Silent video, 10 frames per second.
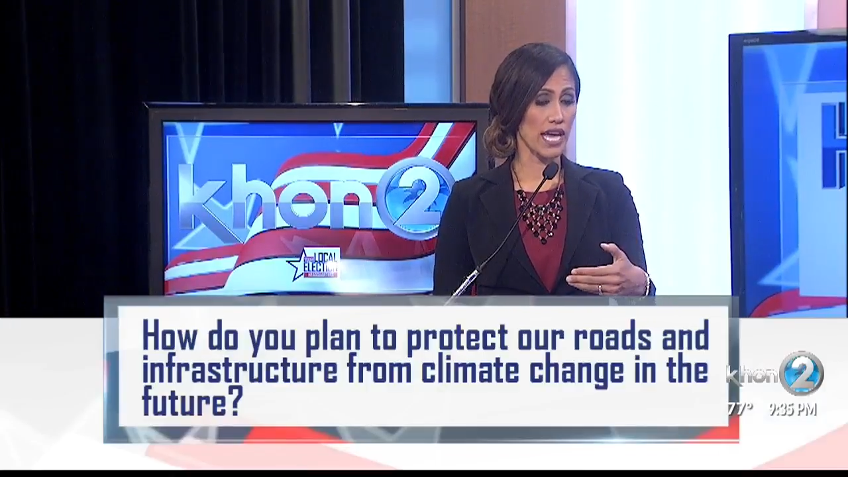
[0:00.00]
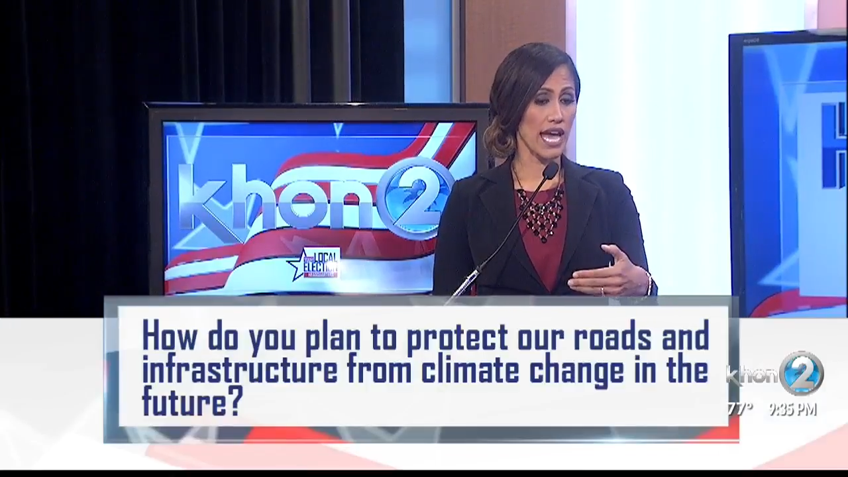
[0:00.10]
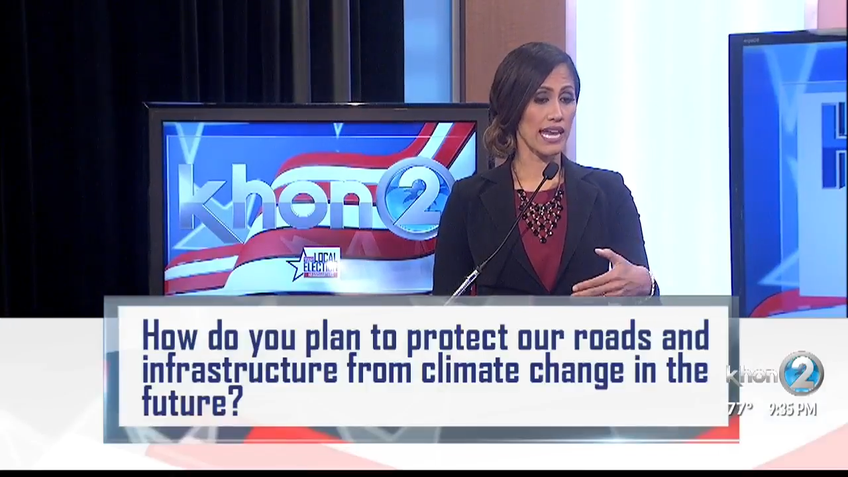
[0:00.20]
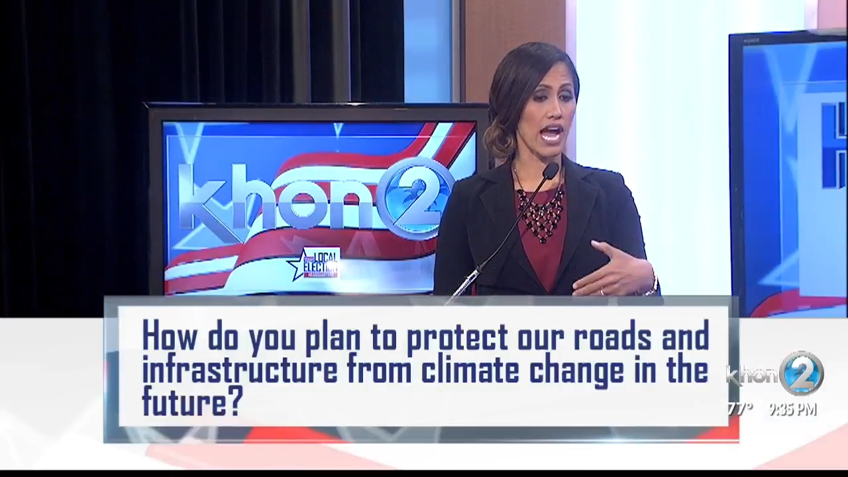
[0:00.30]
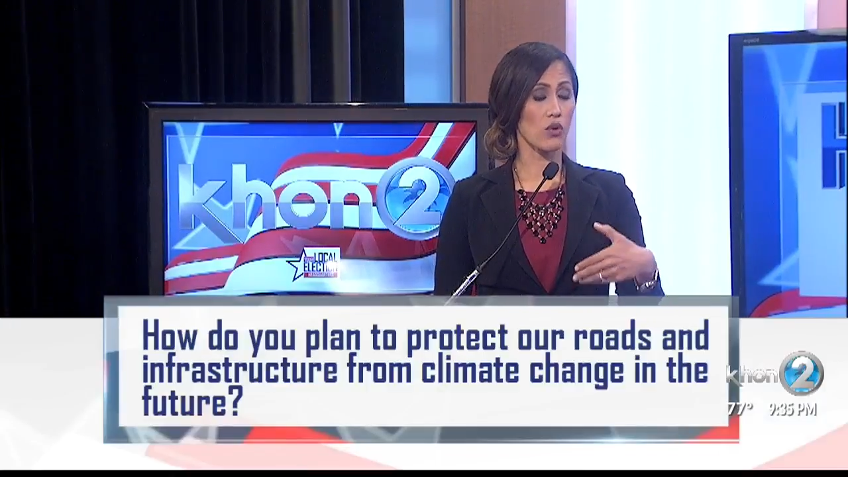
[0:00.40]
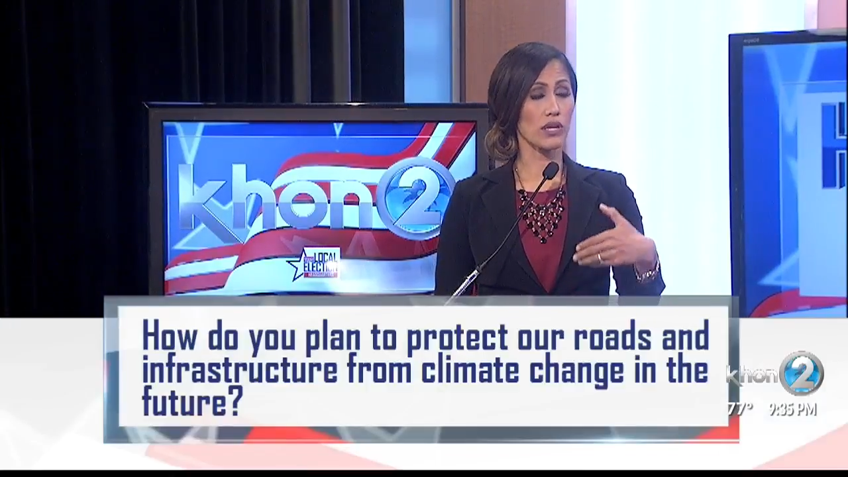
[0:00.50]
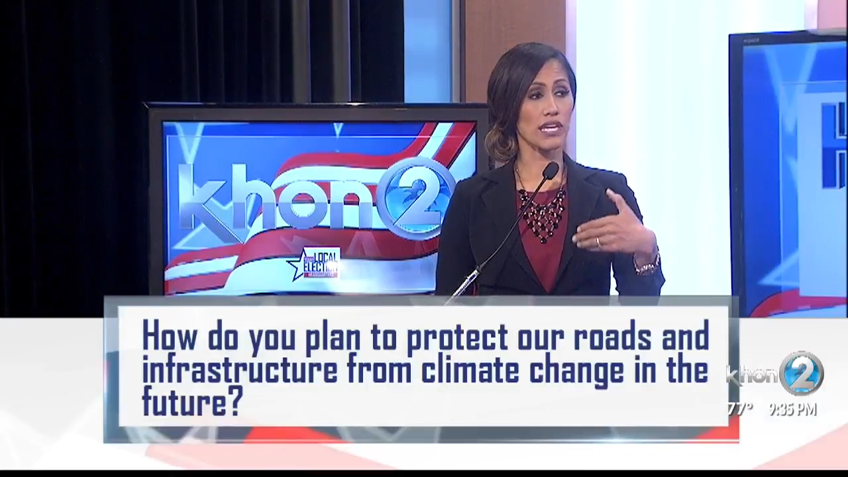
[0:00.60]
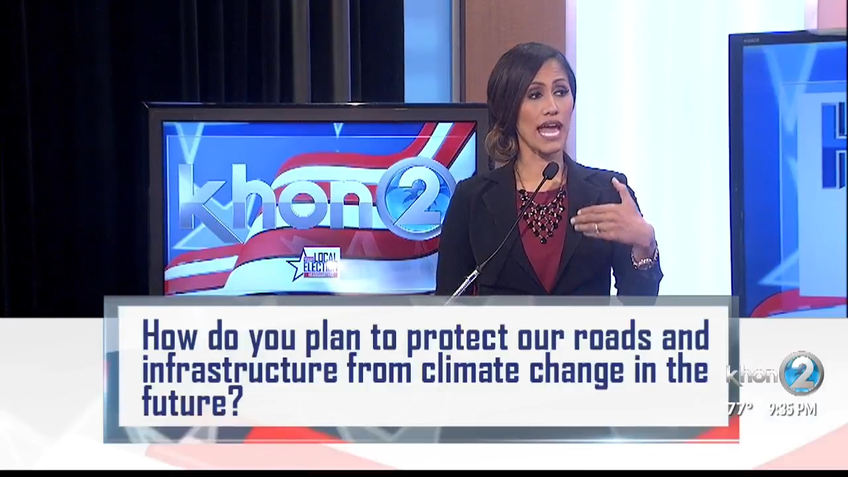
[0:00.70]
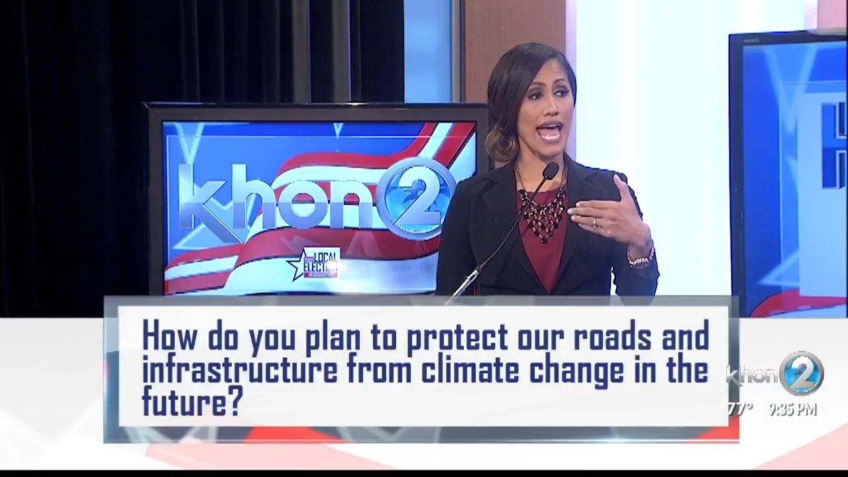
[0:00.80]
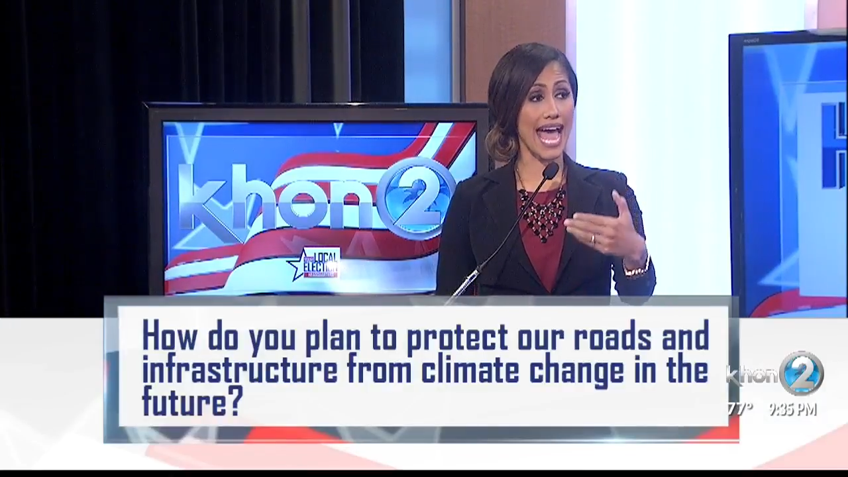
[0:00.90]
at how we
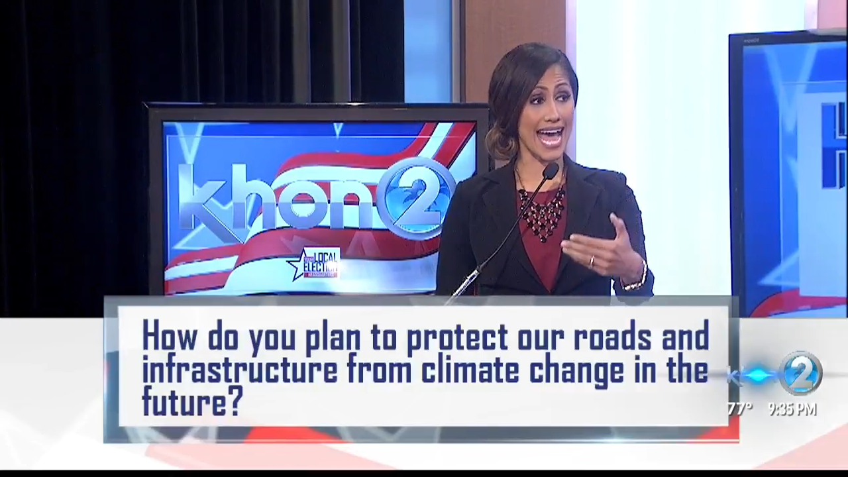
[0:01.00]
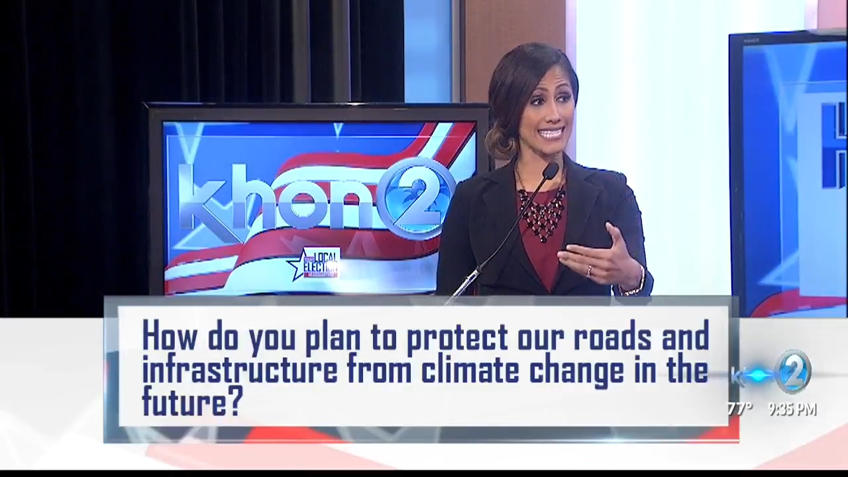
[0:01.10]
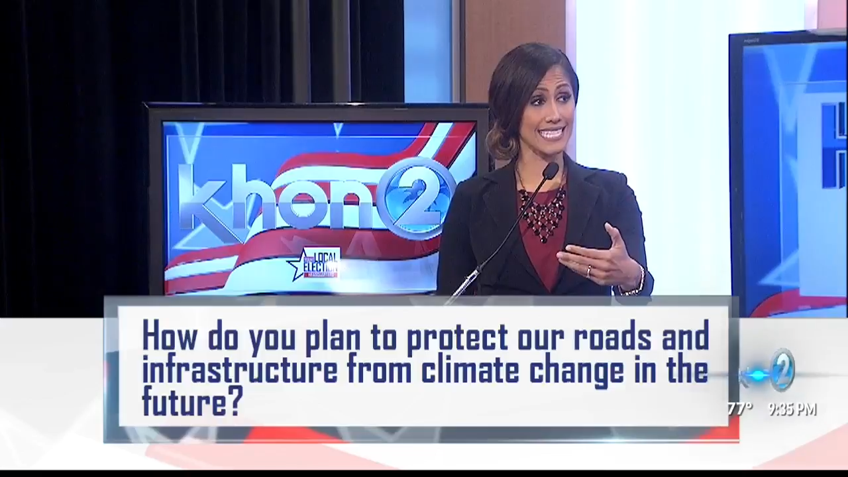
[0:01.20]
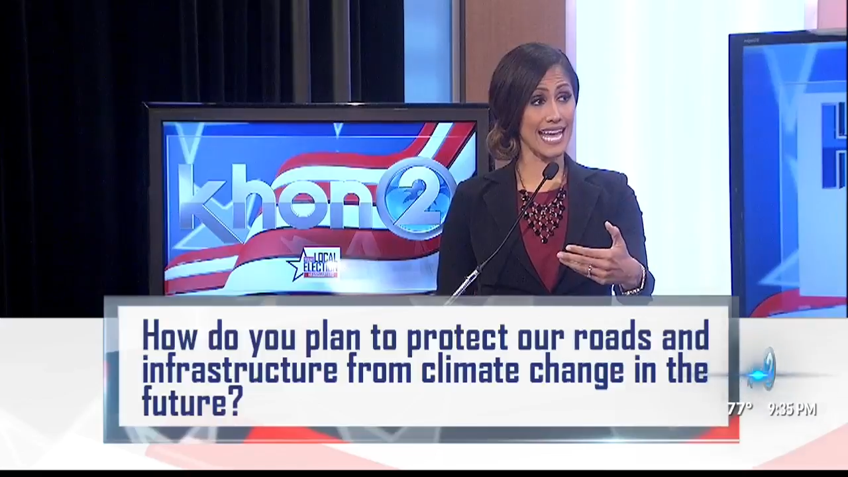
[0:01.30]
ask,